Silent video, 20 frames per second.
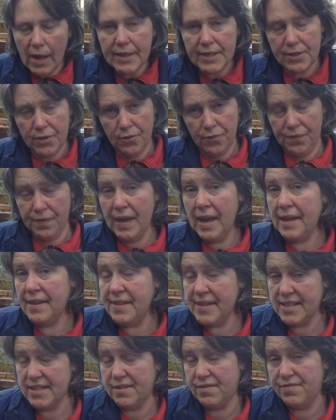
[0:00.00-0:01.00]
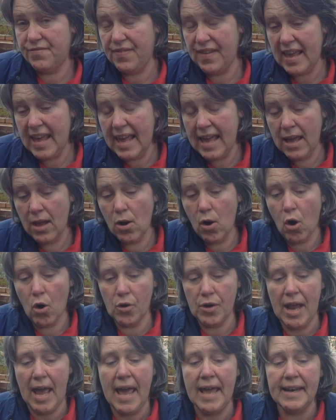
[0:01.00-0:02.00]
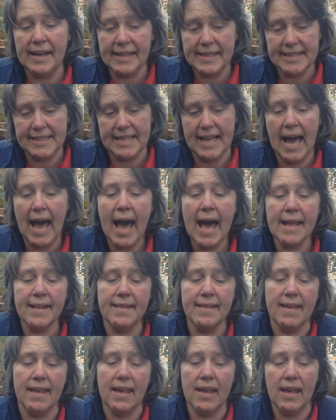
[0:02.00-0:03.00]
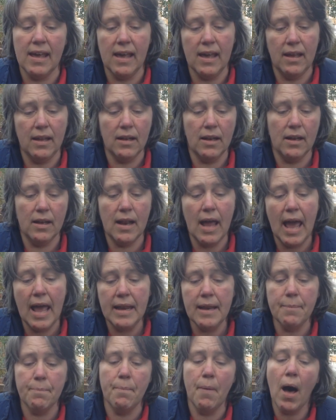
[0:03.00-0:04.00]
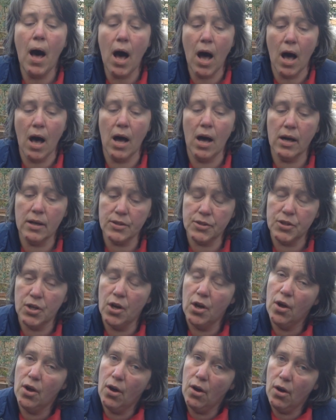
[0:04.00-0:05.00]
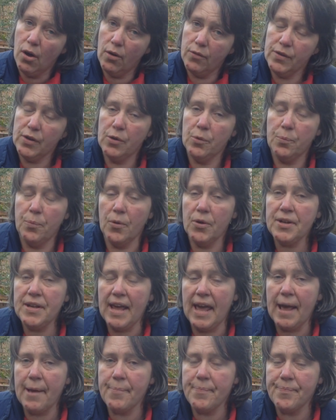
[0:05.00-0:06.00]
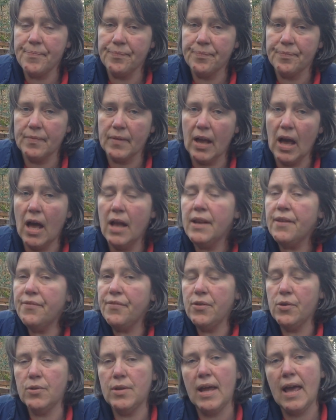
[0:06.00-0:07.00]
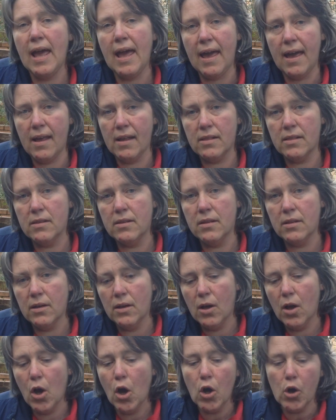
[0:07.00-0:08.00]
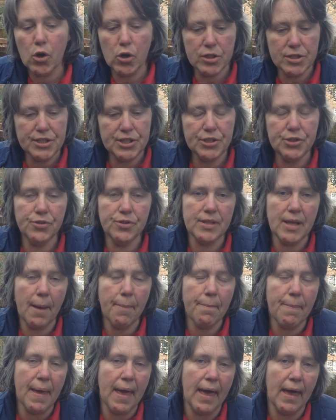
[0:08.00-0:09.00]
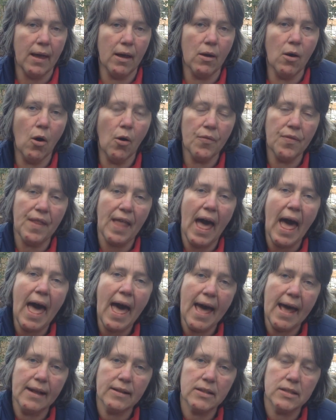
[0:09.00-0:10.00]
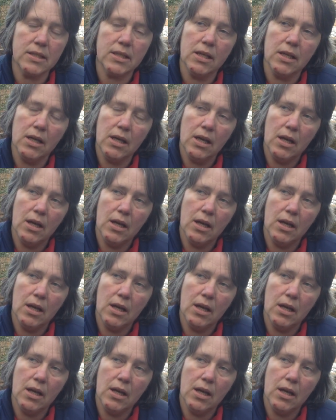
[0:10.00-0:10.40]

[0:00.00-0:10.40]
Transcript: did you feel this fear or anxiety in any part of your body? And if you did, continue tapping on that